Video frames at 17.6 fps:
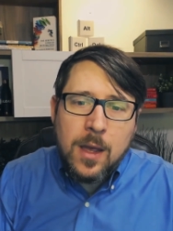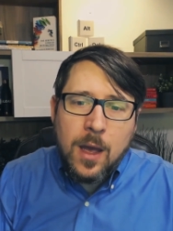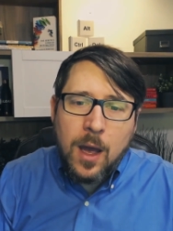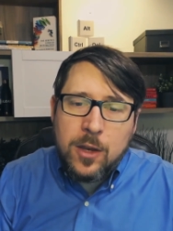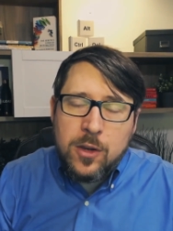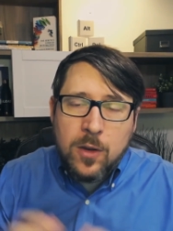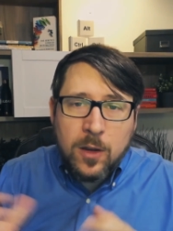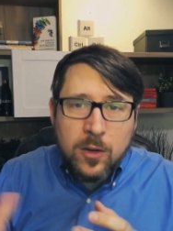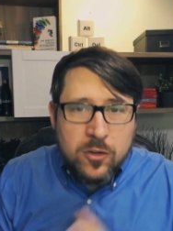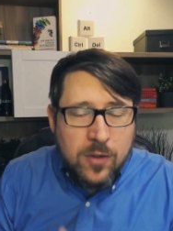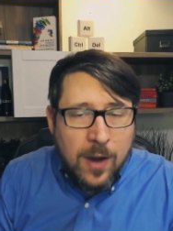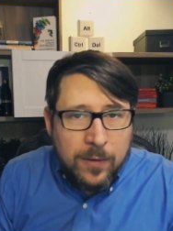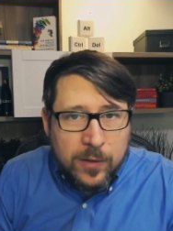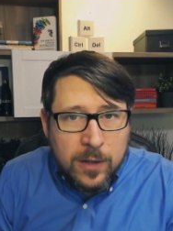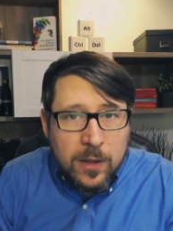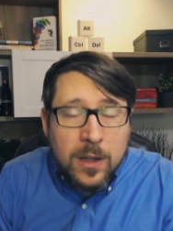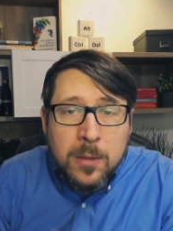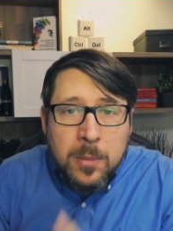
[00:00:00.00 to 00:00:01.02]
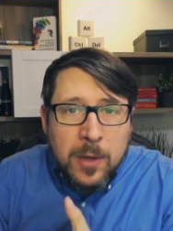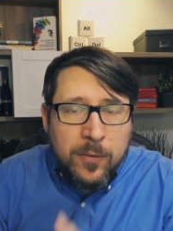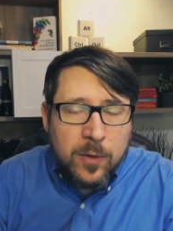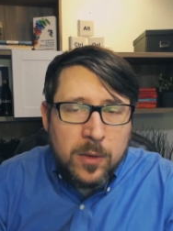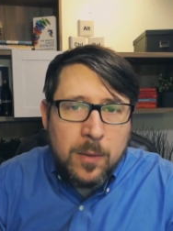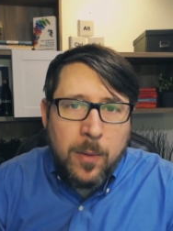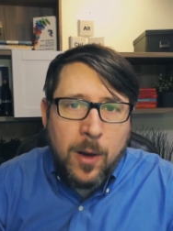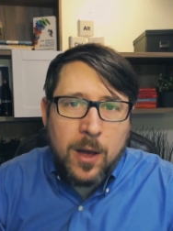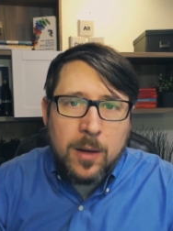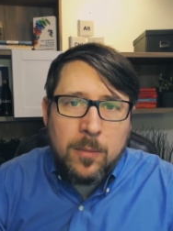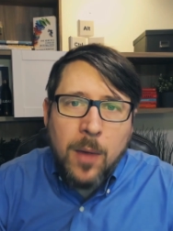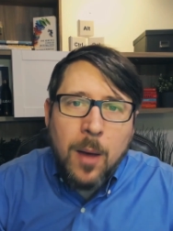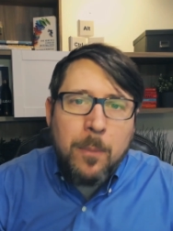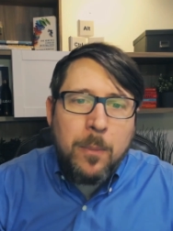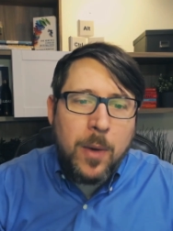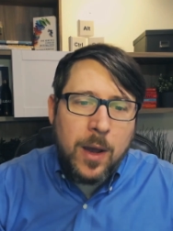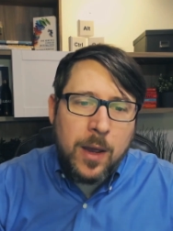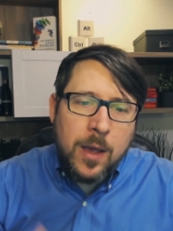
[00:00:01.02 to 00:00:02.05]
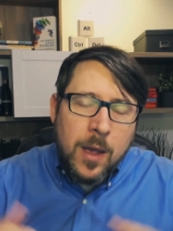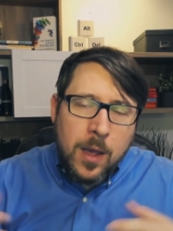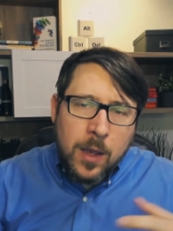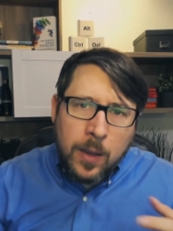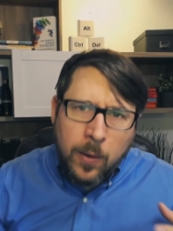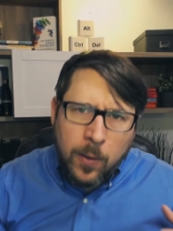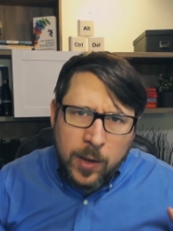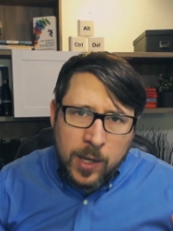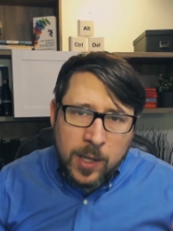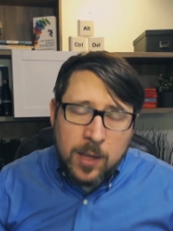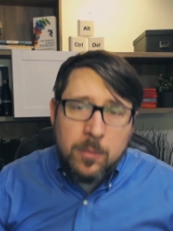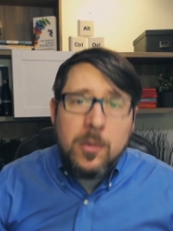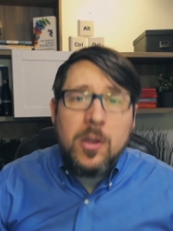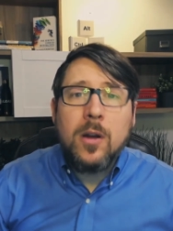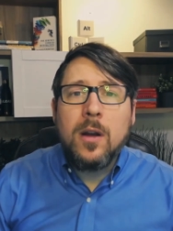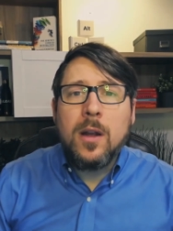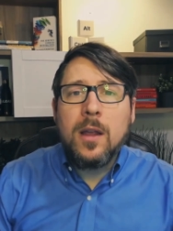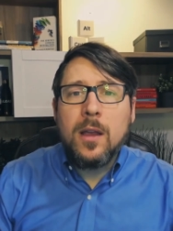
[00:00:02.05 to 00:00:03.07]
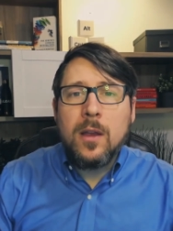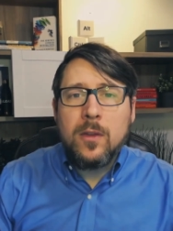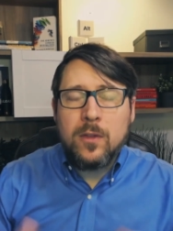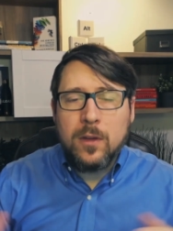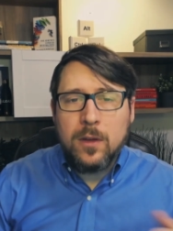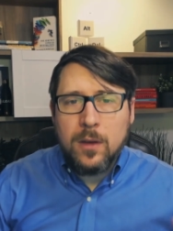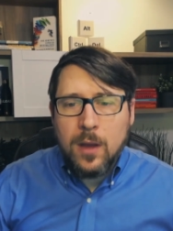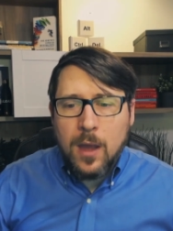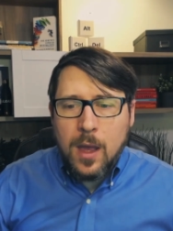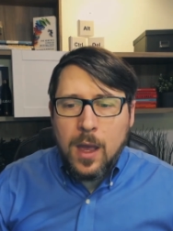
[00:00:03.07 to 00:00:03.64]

and you can drive it a little bit from the bottom up by creating communities and